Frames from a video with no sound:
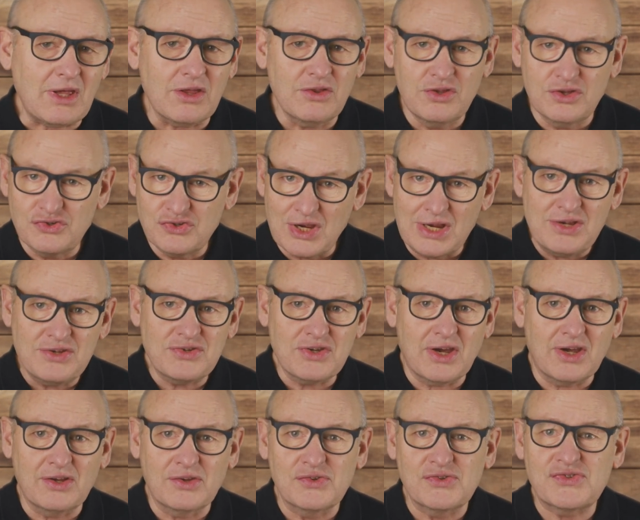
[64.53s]
The
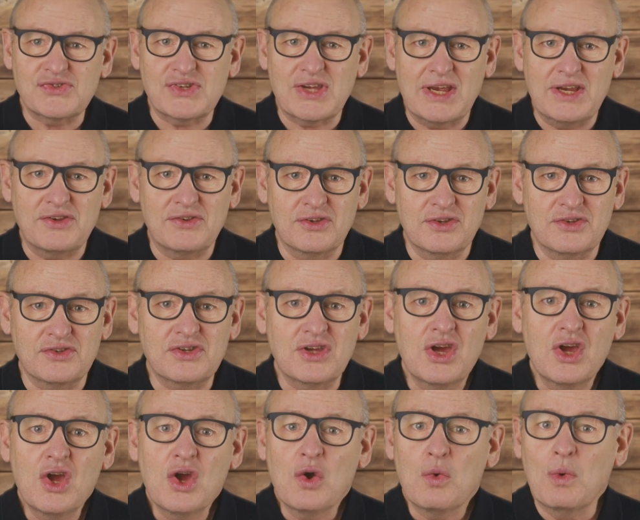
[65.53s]
Gentiles said that,
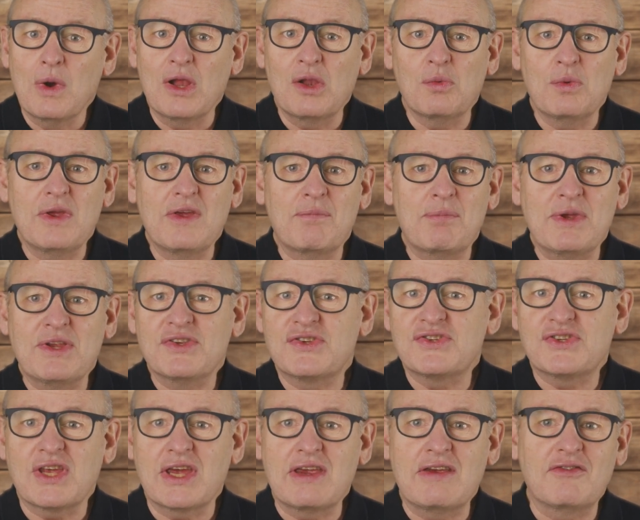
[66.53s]
well, we've been
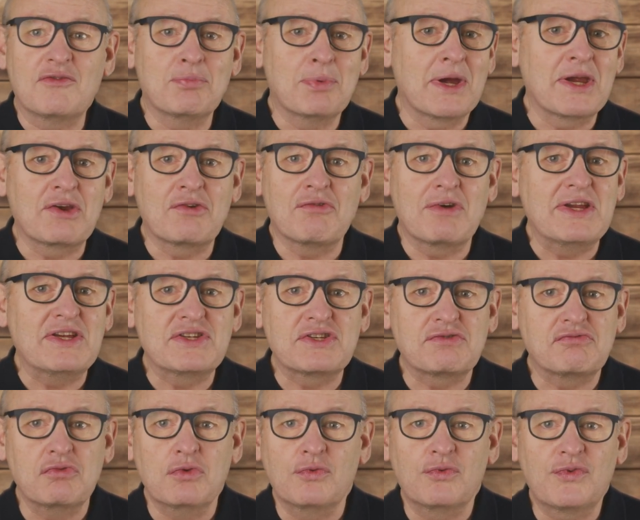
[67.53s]
saved by grace
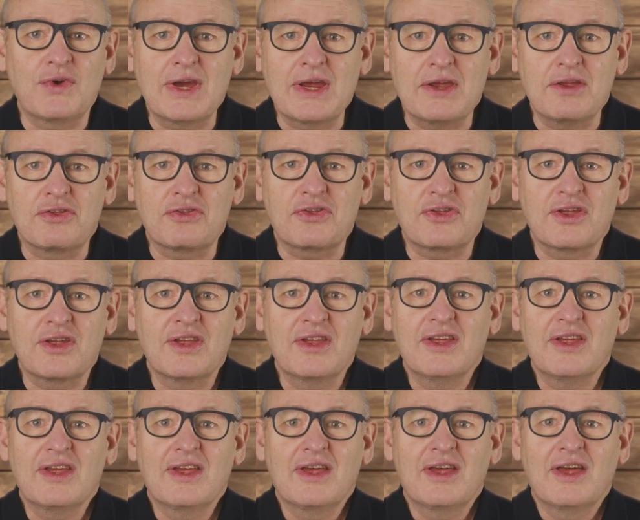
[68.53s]
through faith.
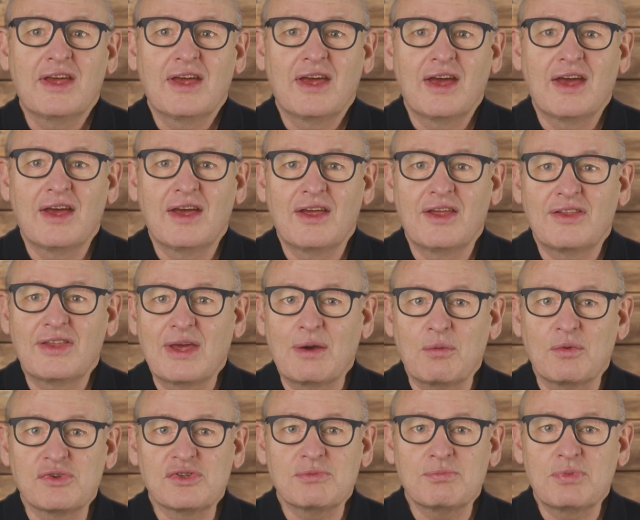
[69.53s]

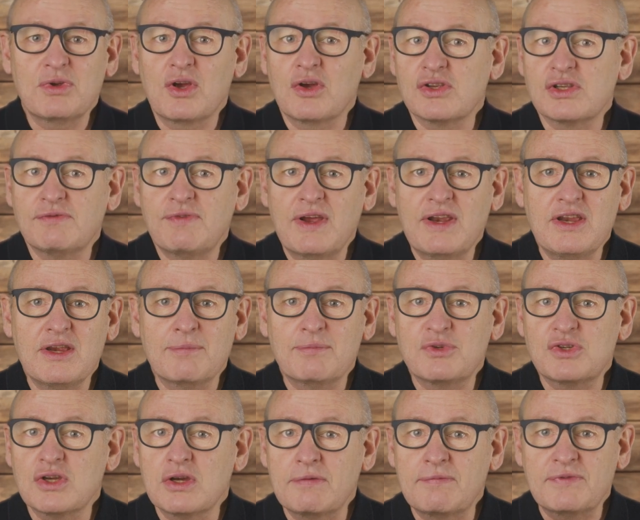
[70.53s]
That wasn't because of any
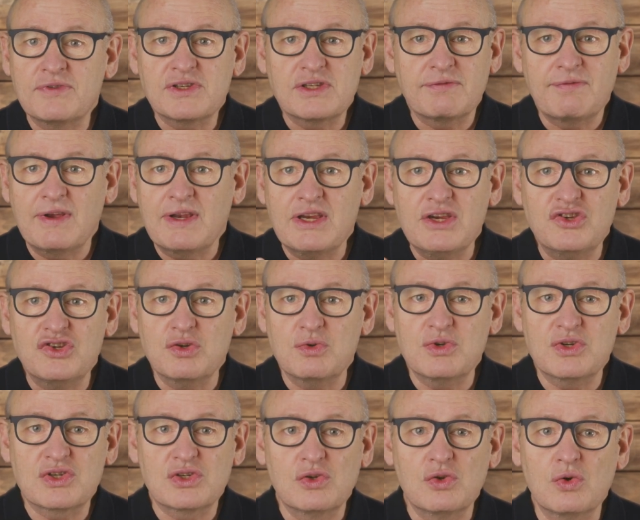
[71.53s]
observance of any
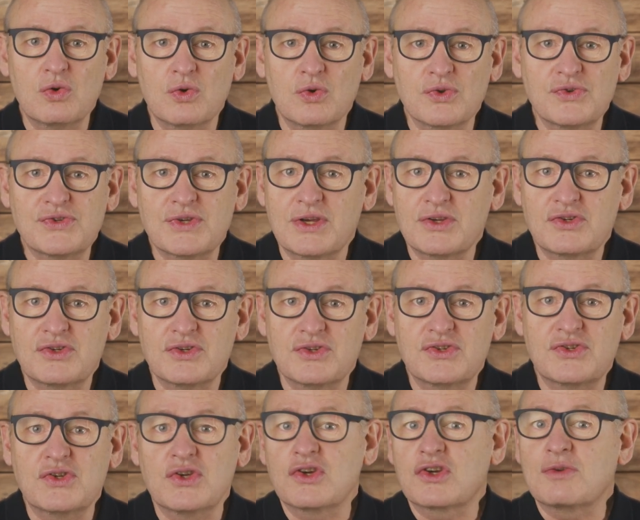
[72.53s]
Jewish law, such as
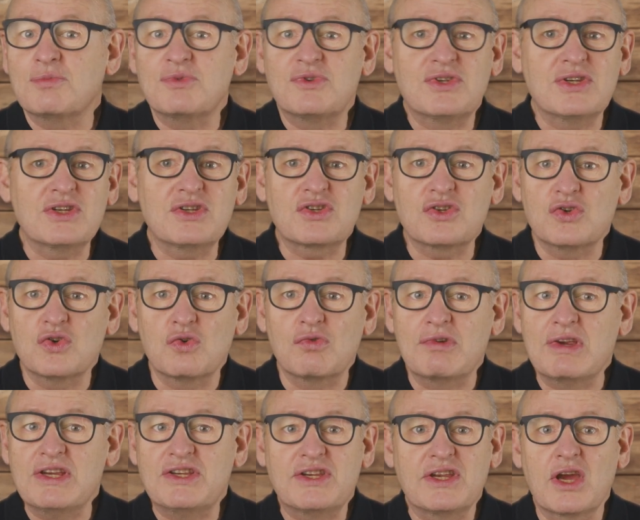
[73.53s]
circumcision
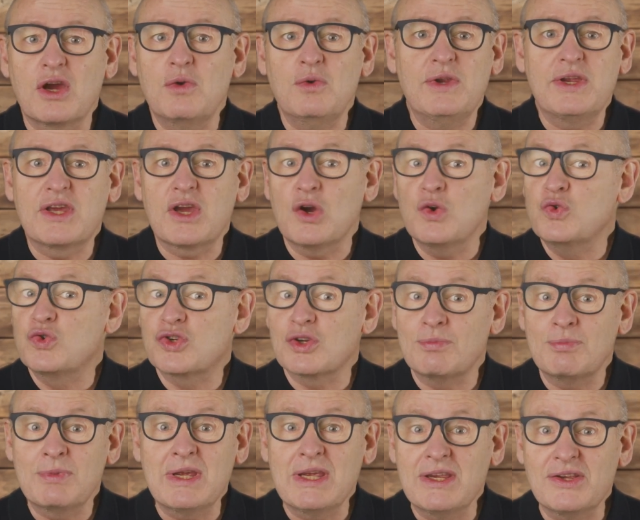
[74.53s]
or eating only kosher
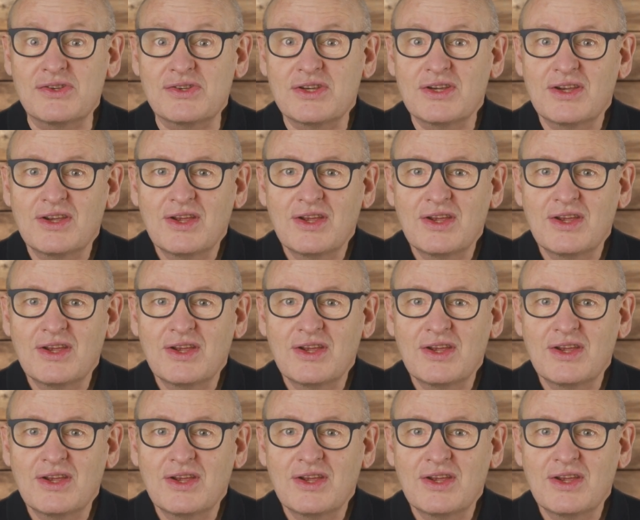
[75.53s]
meat.